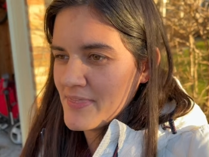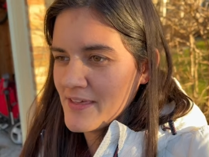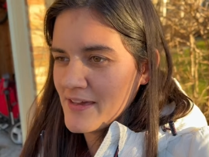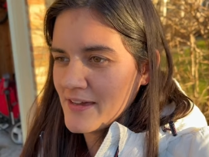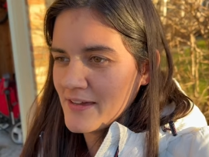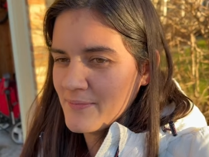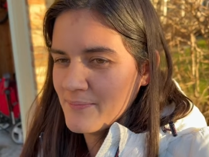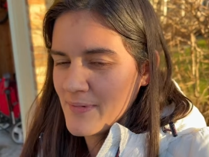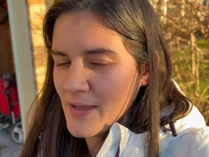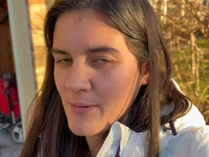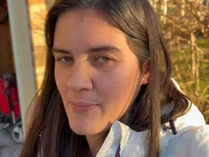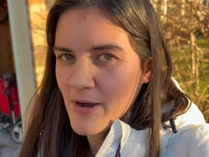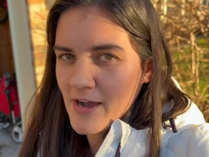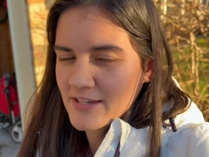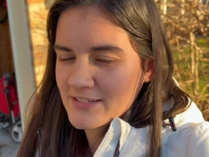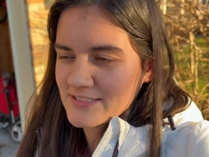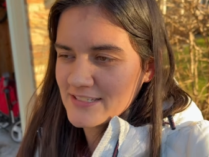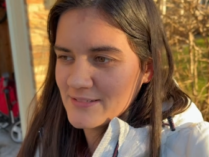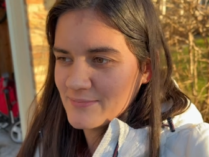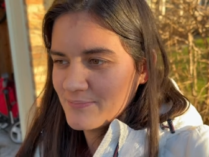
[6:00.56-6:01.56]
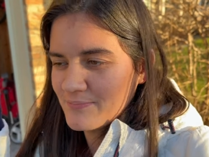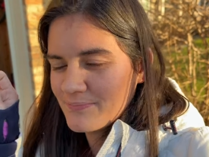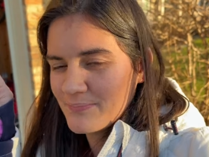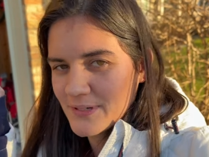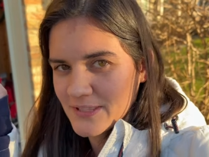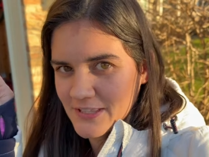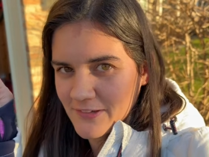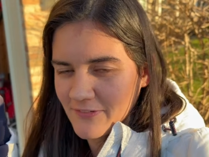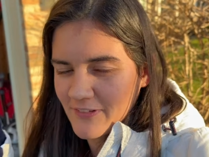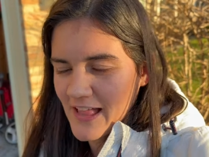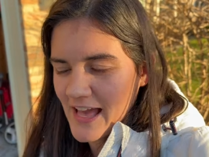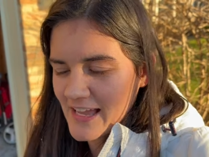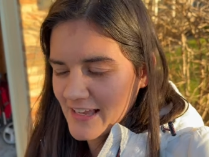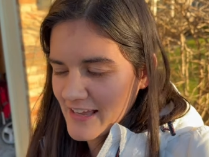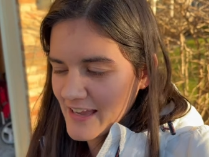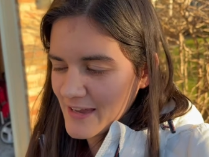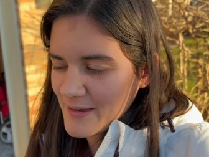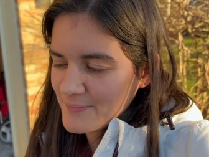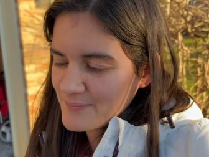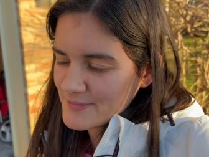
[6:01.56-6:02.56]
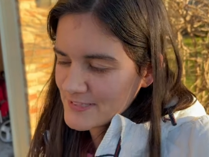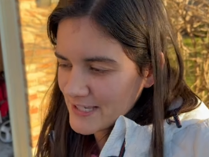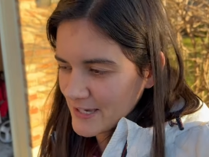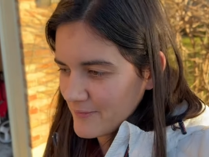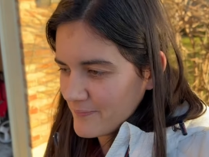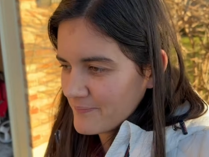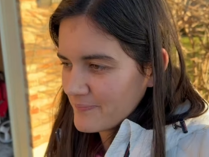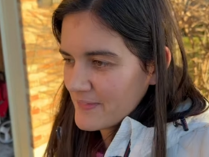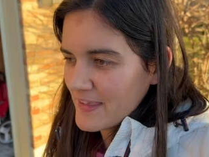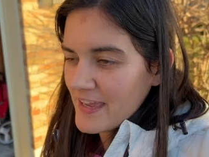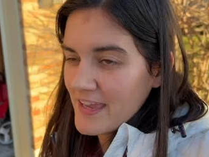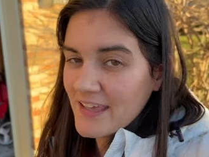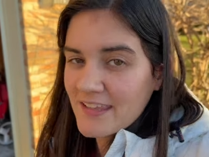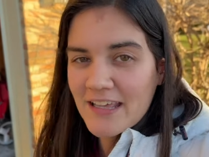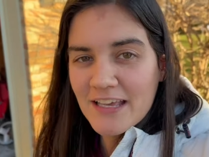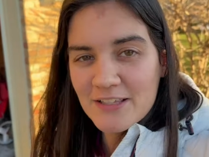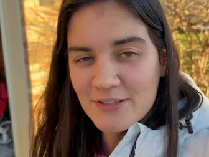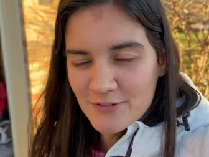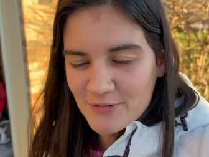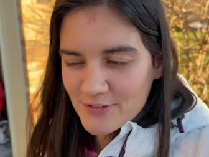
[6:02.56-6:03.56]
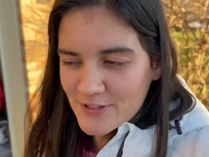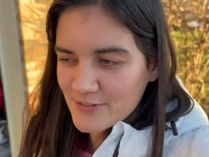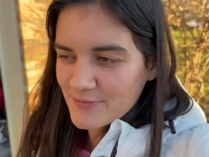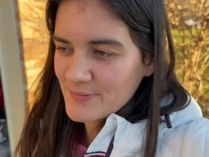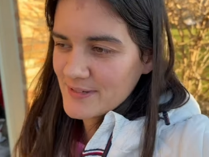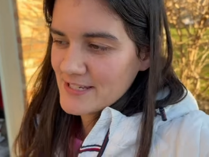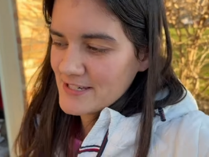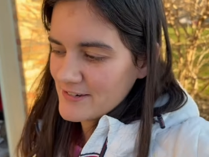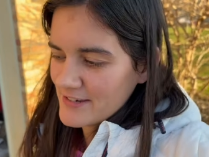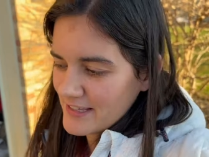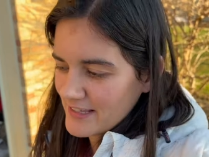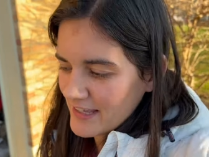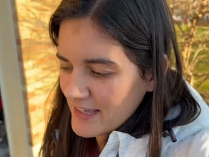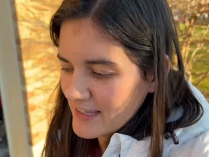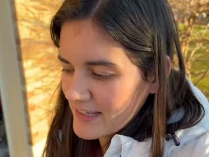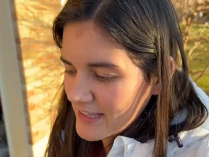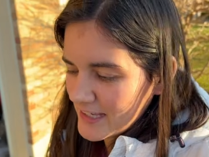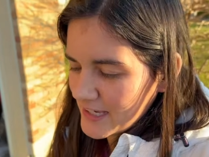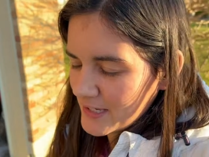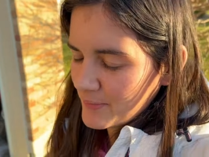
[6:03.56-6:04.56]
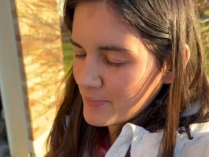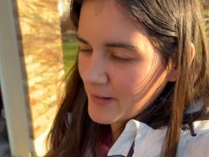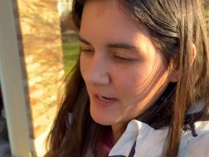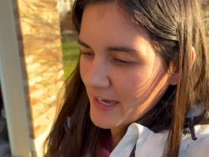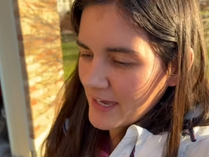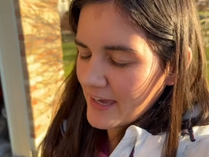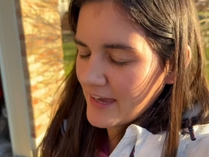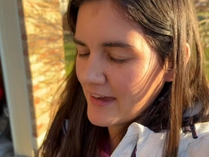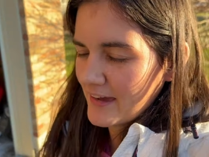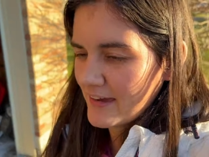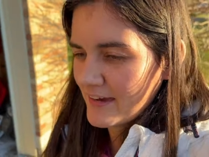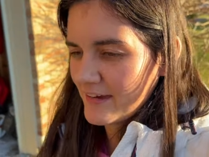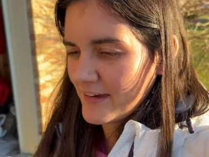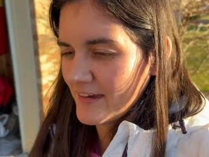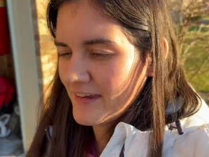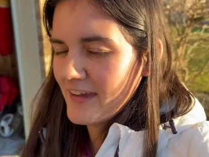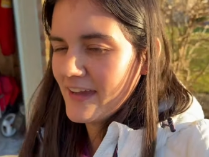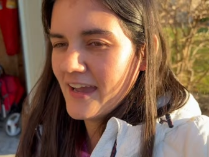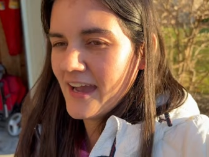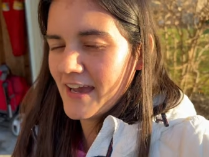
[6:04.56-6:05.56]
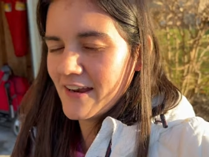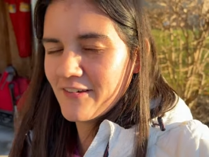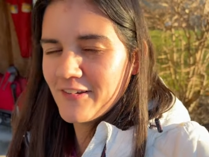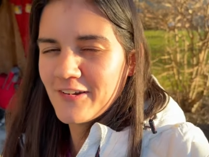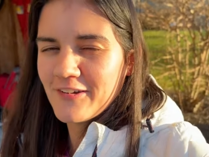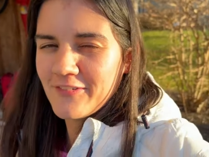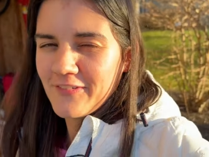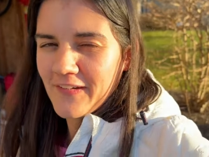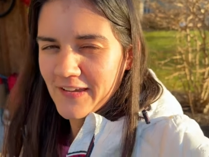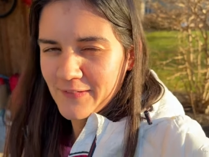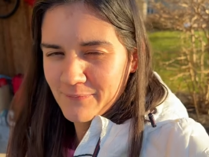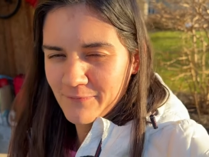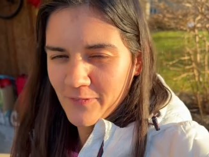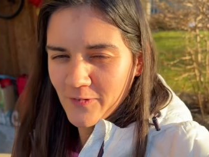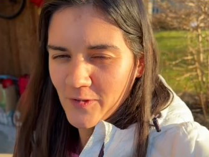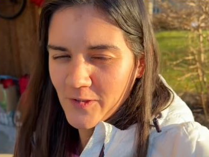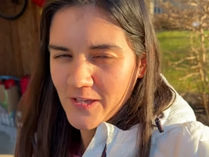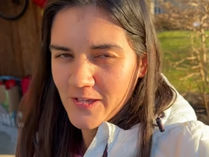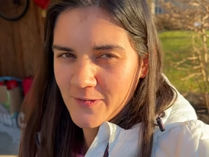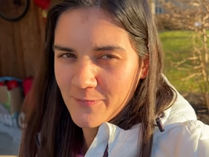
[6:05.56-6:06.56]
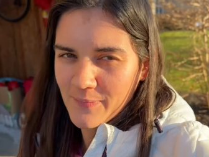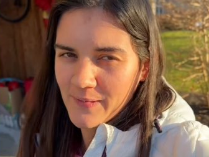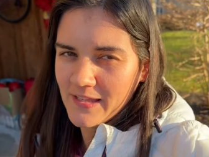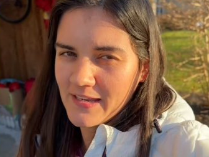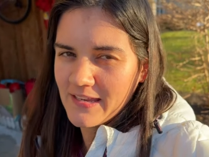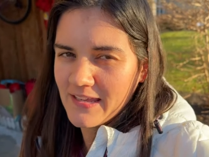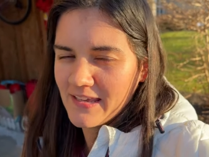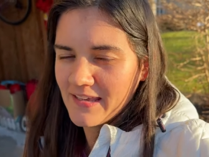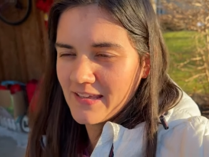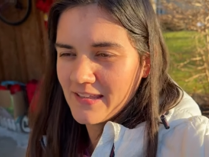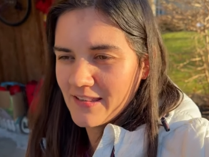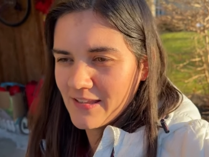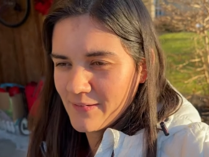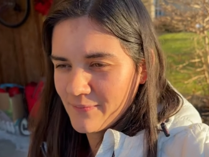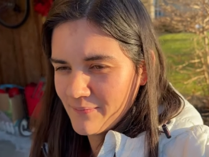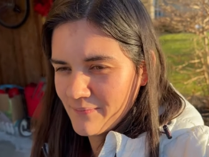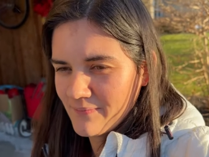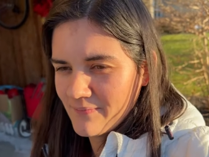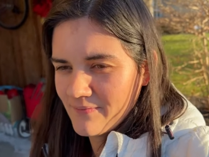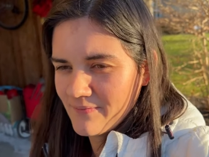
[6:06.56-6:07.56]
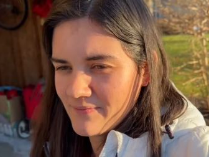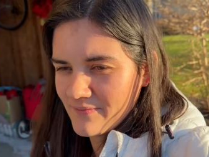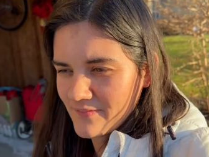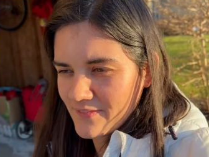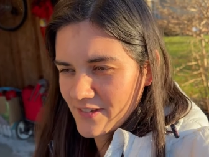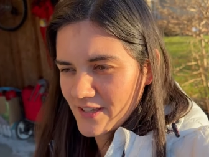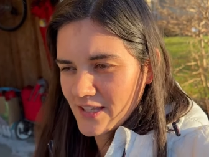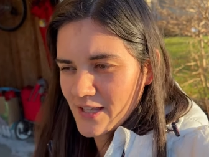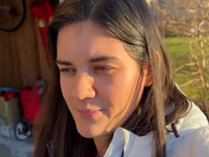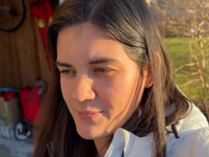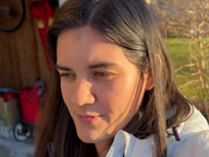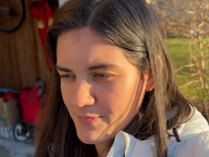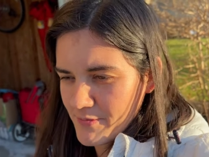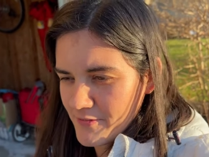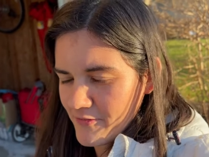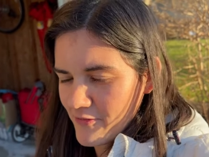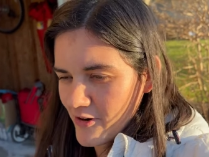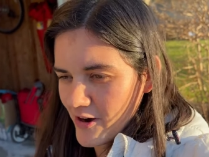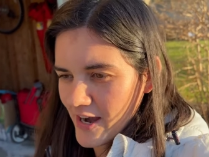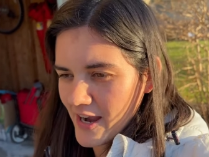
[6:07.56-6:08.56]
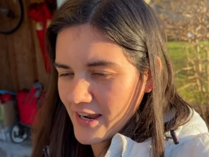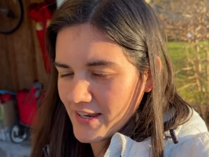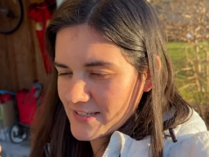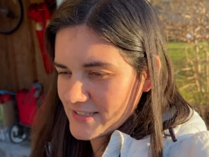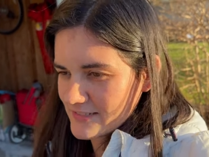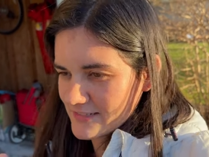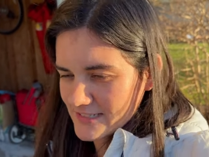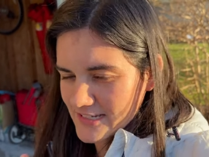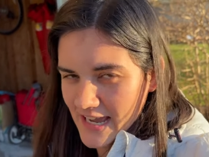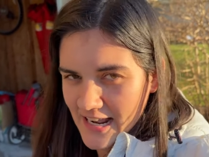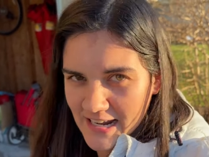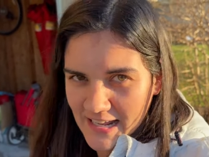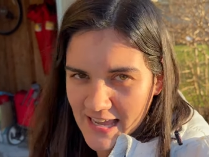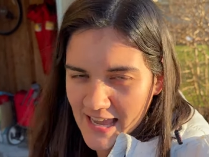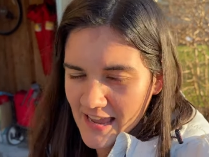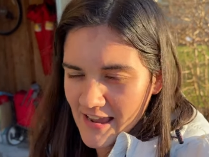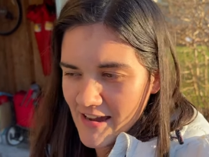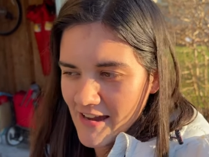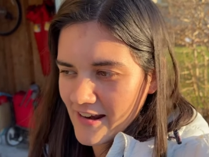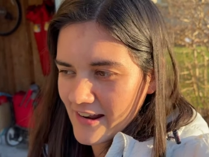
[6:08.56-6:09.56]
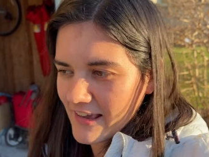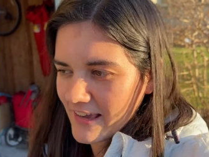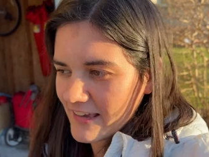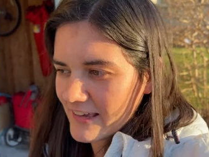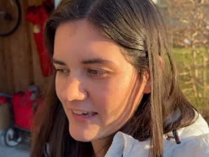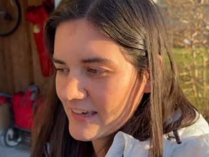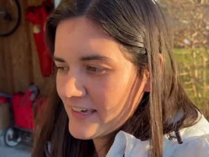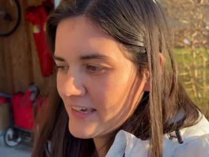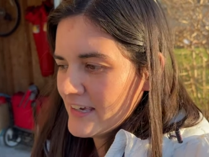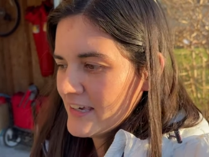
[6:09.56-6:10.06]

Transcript: the mailbox and put the flag up. So that's what we've been doing lately. But I don't know if I fully explained it in the clips beforehand because it's kind of chaotic